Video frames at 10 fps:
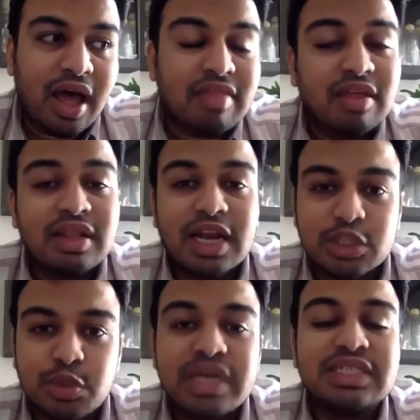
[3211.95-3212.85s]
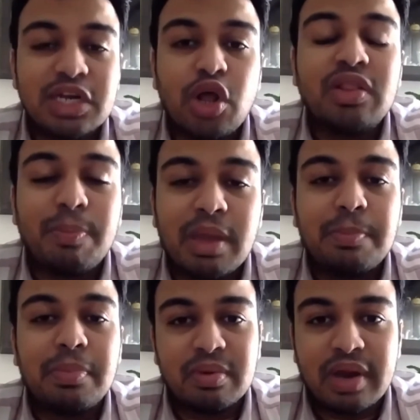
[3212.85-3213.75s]
I said that's why it's still on the
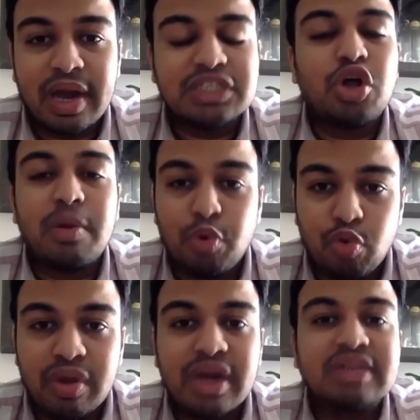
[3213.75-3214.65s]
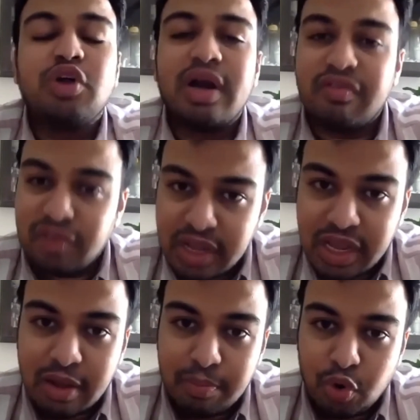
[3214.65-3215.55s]
paper. It's not proven. It's not
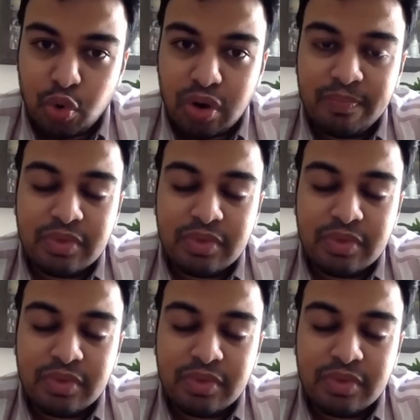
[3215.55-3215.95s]
FDA approved.